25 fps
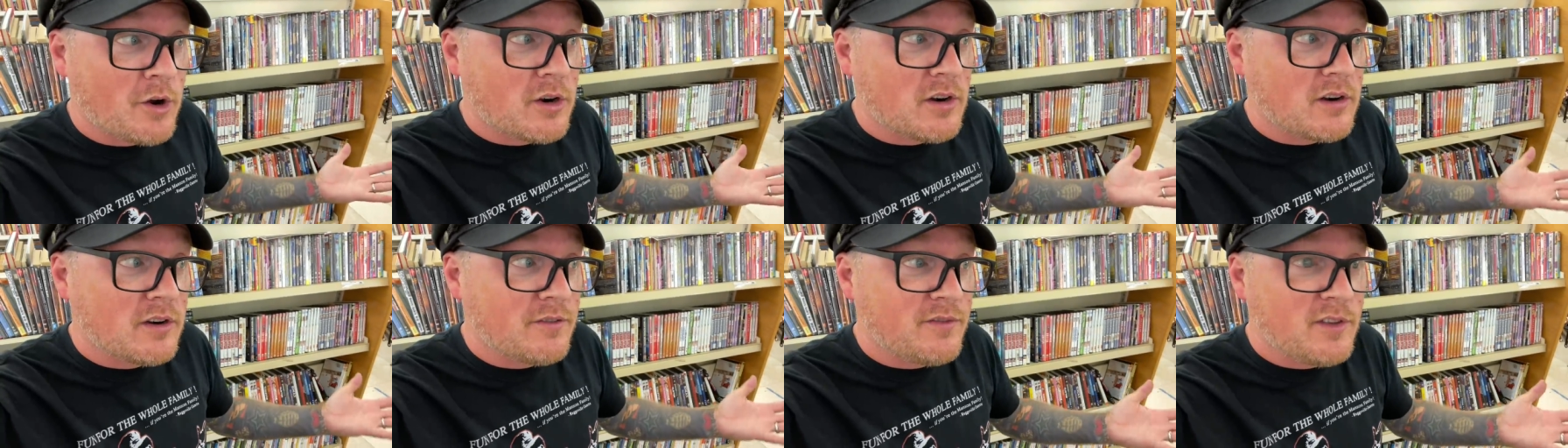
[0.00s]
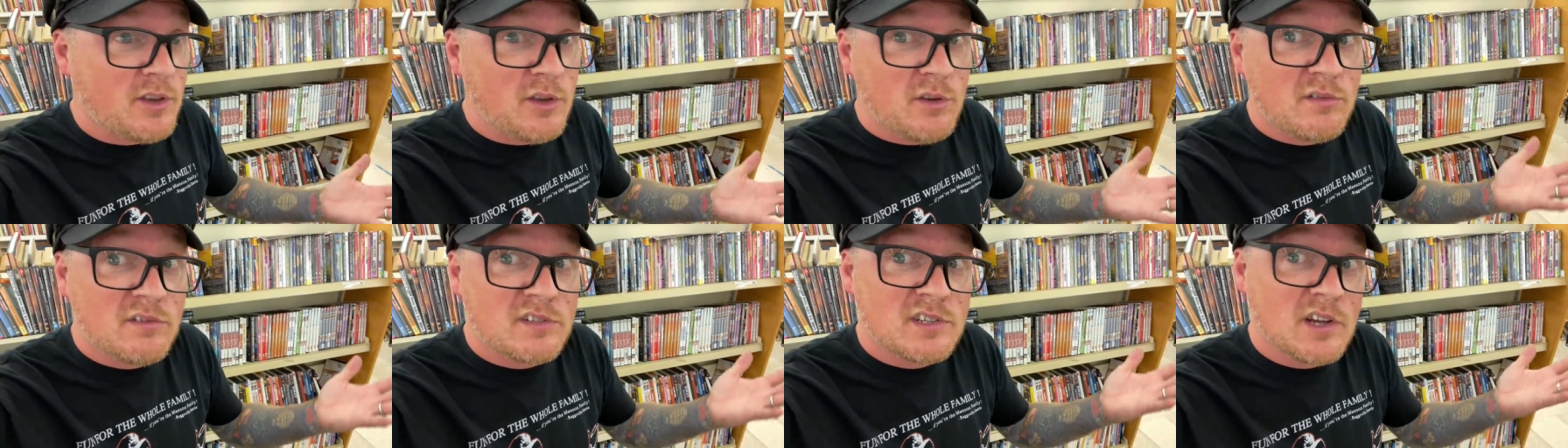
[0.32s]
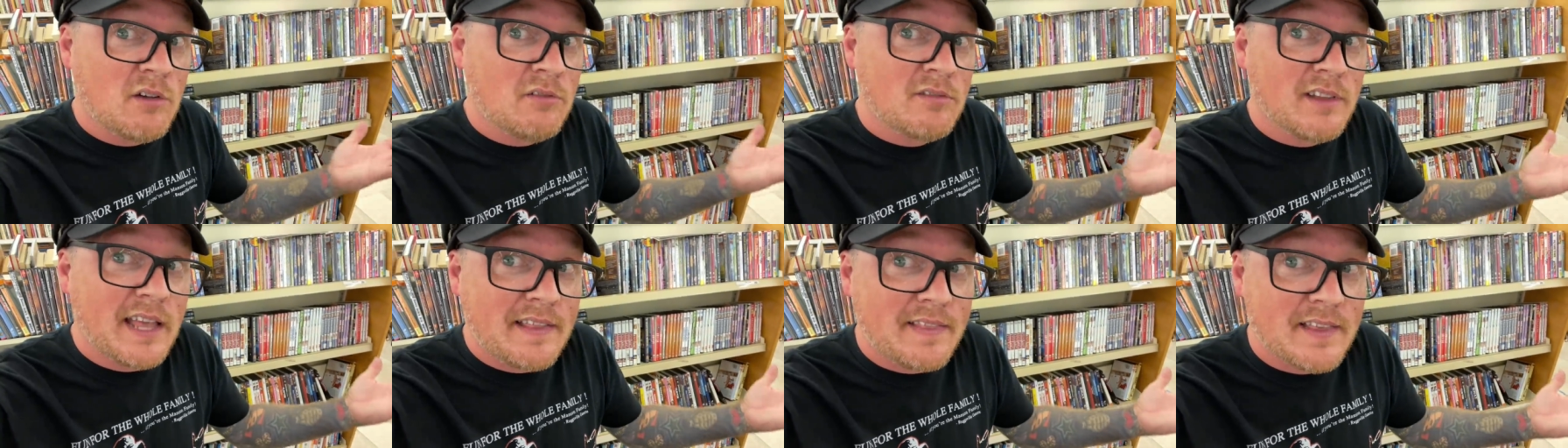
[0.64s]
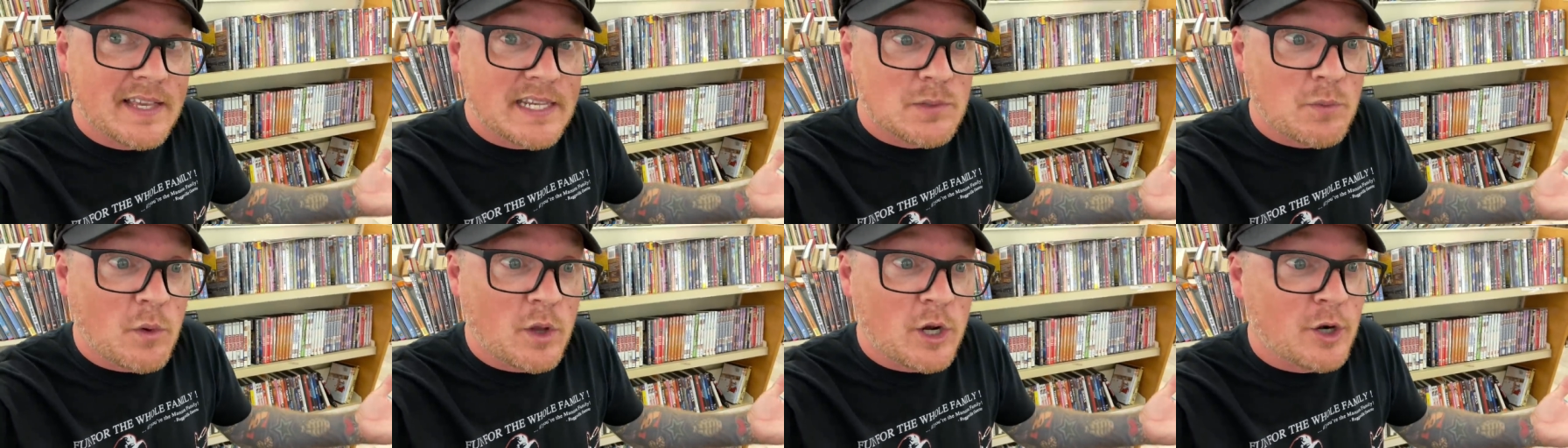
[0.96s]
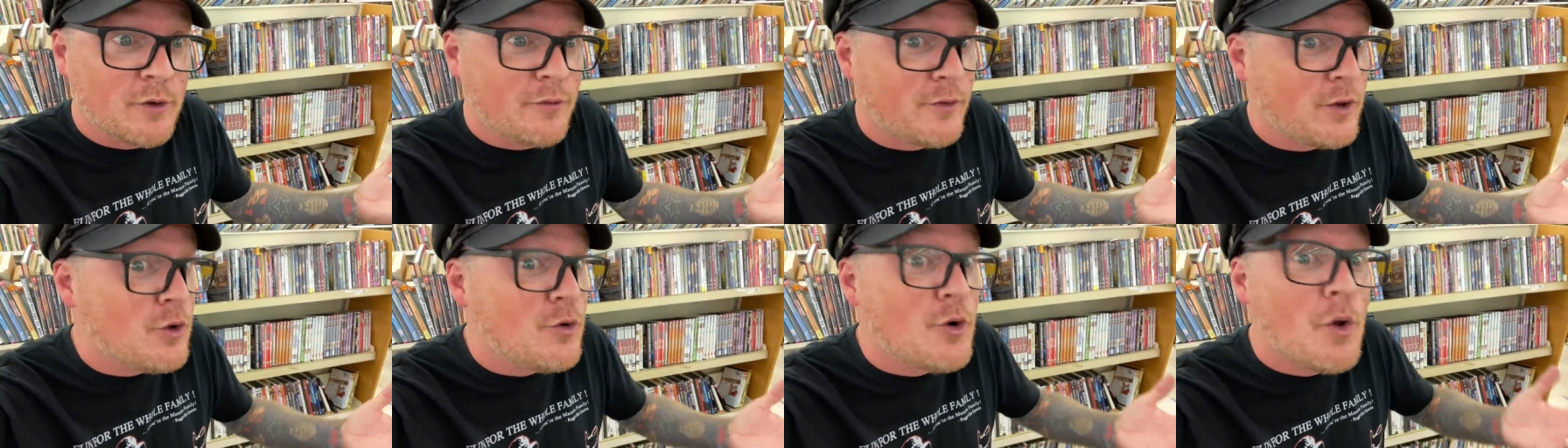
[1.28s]
or if you don't like this one,
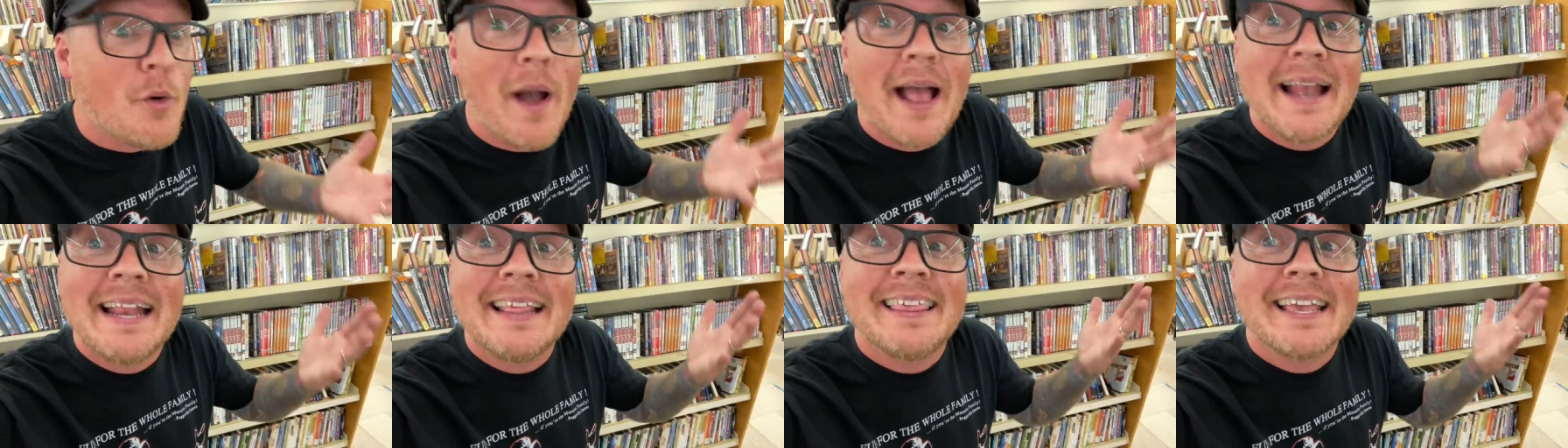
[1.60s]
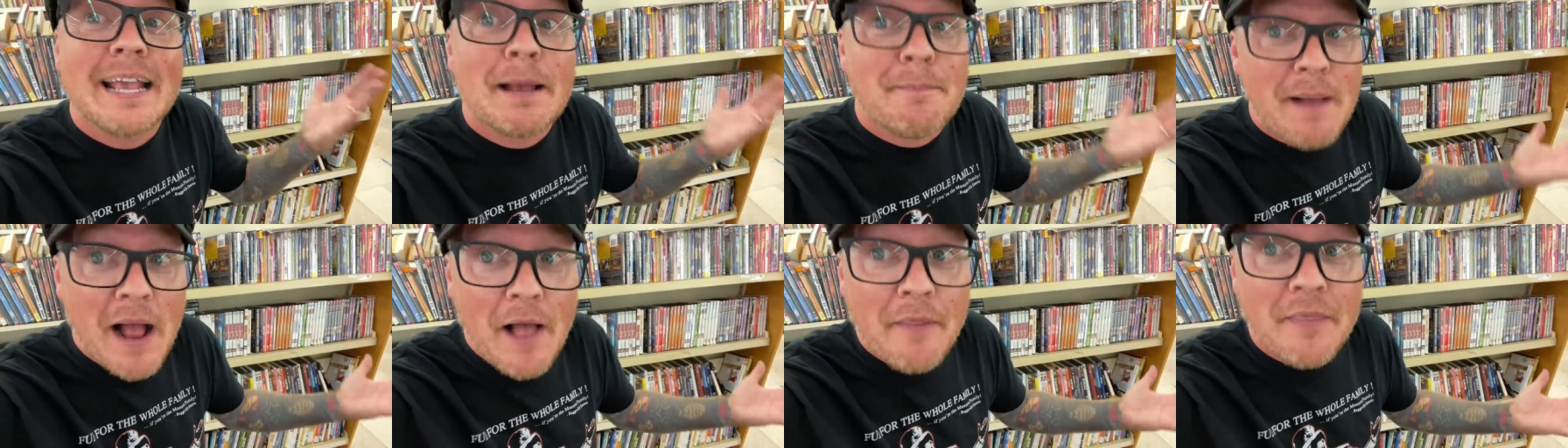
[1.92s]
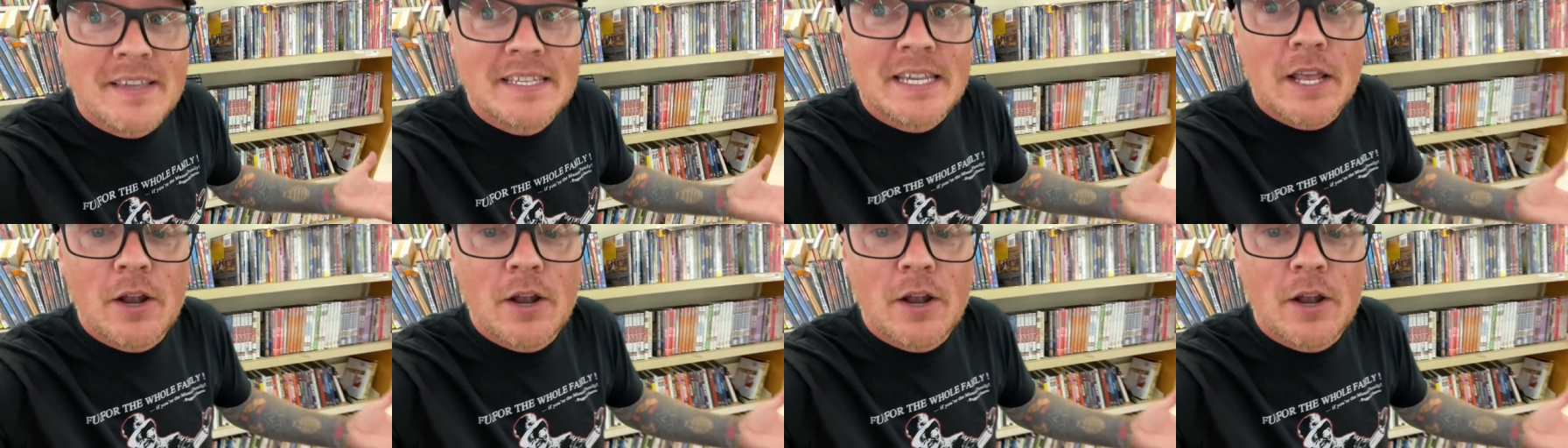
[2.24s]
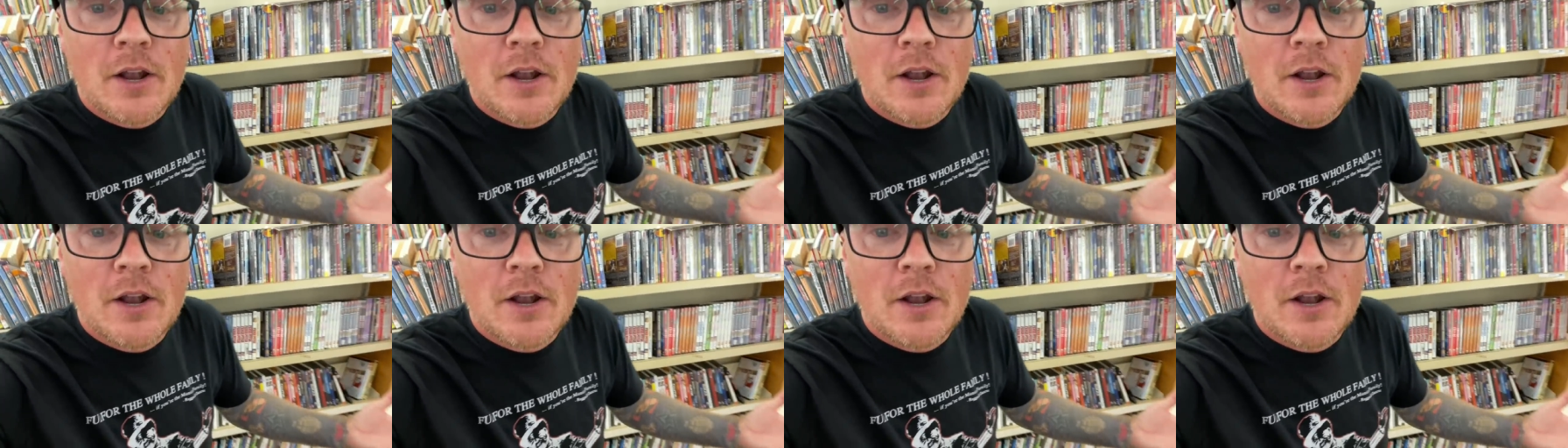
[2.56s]
or if you know anything about this at all.